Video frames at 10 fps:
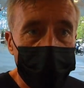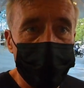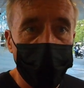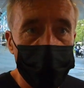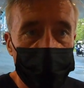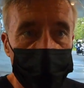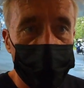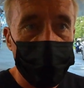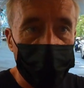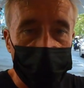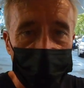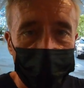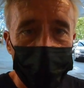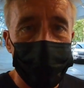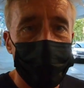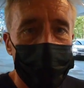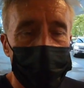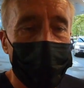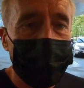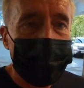have opened little kiosks
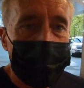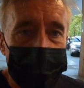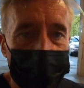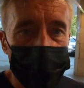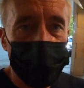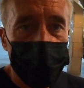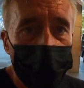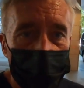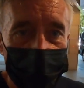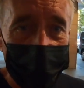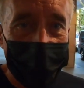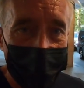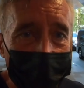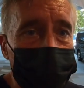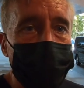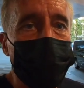and you can order there